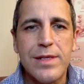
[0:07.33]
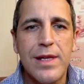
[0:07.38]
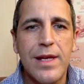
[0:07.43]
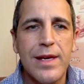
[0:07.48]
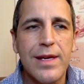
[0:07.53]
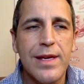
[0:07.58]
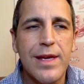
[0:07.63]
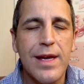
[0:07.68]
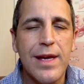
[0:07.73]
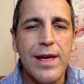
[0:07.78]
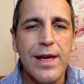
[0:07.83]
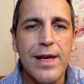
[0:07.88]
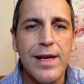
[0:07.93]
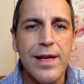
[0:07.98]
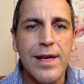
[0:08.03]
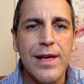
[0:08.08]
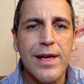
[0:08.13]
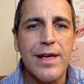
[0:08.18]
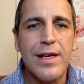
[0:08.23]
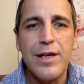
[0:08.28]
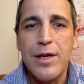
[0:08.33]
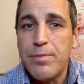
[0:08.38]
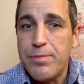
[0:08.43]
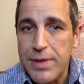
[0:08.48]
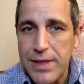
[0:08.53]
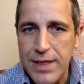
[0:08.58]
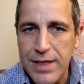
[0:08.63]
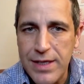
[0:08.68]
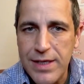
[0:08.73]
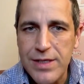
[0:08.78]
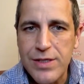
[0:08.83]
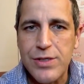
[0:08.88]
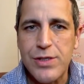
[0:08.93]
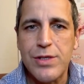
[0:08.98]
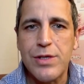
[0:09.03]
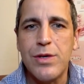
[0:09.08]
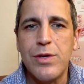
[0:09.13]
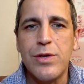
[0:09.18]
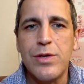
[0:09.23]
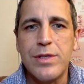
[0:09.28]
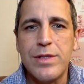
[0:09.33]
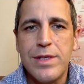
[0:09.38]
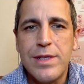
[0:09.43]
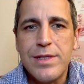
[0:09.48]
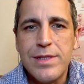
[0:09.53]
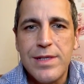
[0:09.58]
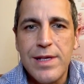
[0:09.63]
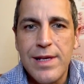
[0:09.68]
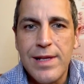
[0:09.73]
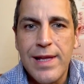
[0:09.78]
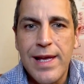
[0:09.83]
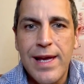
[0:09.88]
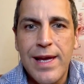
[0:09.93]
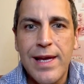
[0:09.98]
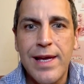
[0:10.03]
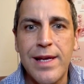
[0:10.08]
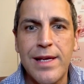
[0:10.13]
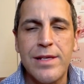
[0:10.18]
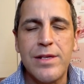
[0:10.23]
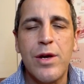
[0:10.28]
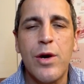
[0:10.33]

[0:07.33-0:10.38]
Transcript: like a beach or Disneyland